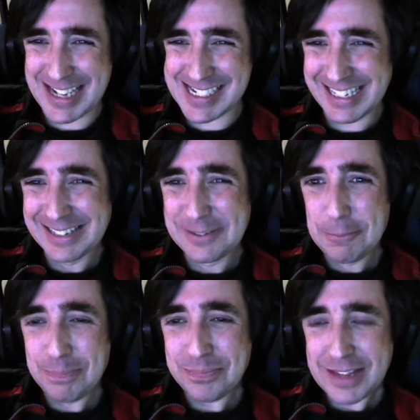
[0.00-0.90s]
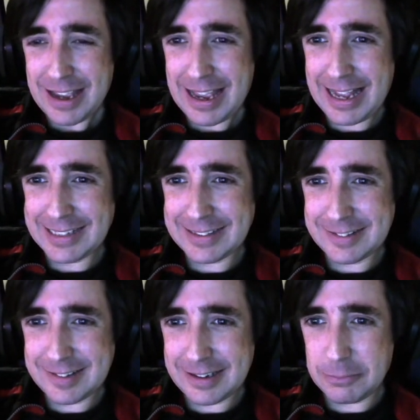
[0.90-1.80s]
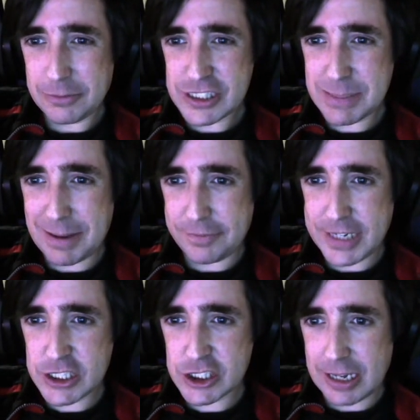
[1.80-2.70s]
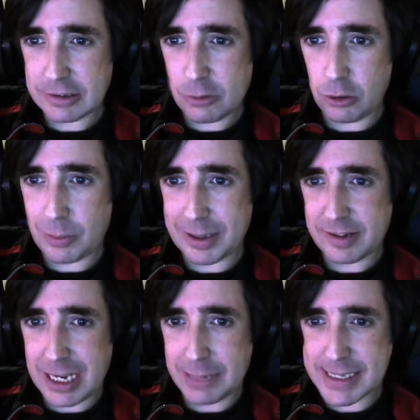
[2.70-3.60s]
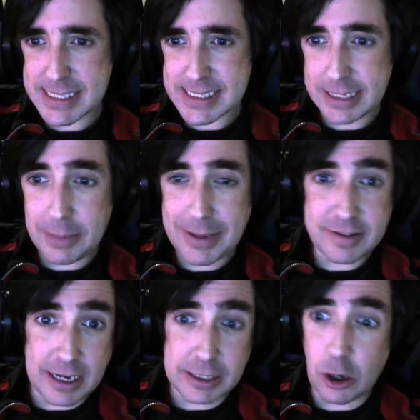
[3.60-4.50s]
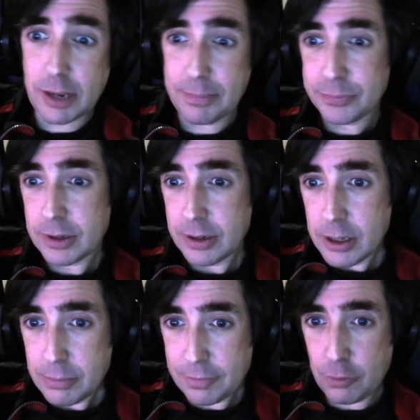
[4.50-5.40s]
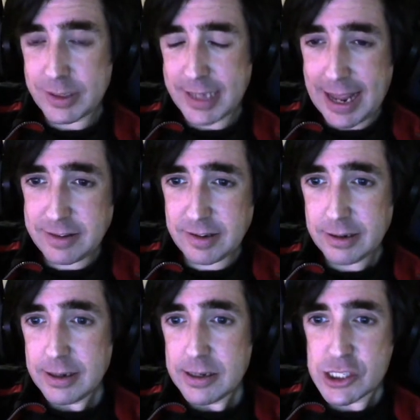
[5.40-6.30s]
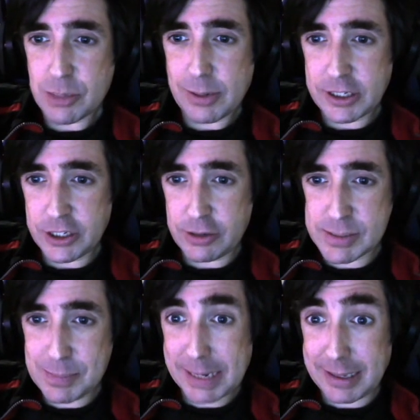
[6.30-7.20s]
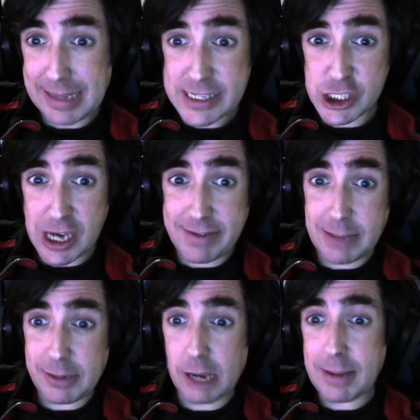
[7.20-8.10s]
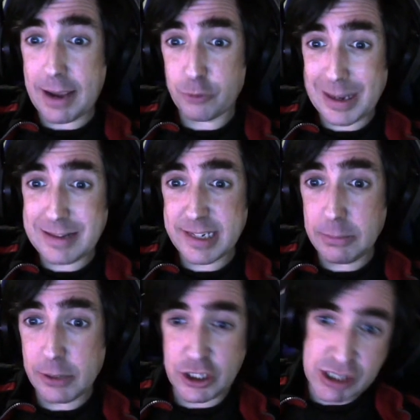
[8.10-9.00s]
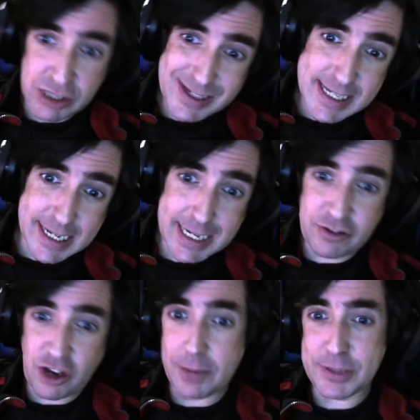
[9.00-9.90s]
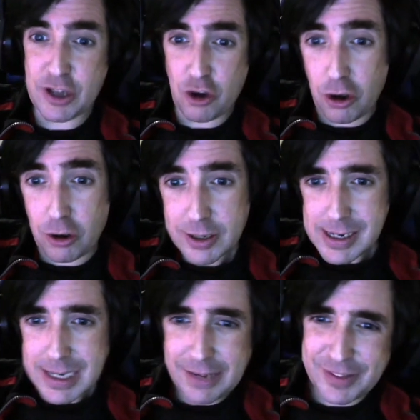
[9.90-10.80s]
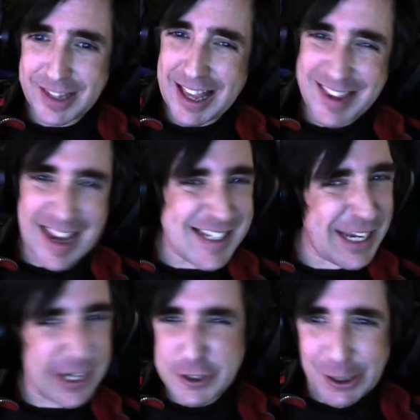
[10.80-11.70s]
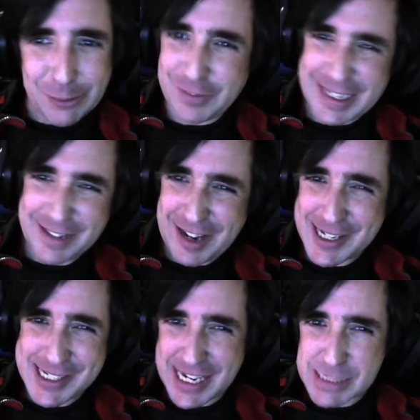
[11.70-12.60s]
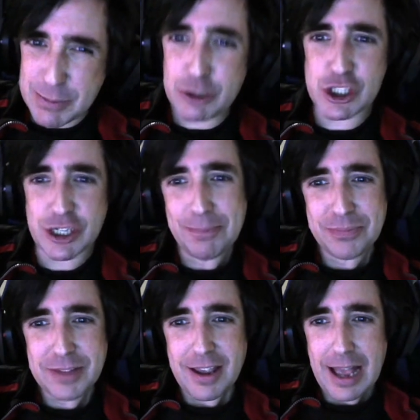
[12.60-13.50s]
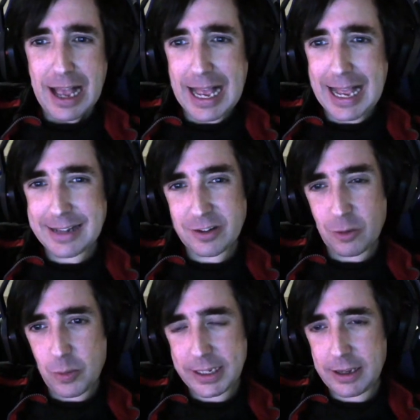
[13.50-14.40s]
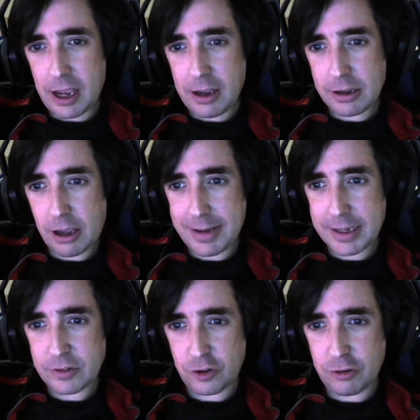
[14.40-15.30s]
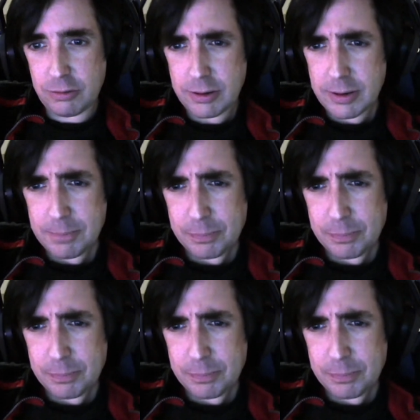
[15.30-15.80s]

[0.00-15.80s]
amazing. And we're just about finished. I'll call it when time is. There's a little bit of dialogue before the end. So we're going to use pick up the last cherry. There we go. We have 20. We're going to use the rusty key to open the door. Give Daisy a good old Valentine's Day smooch. And we are going to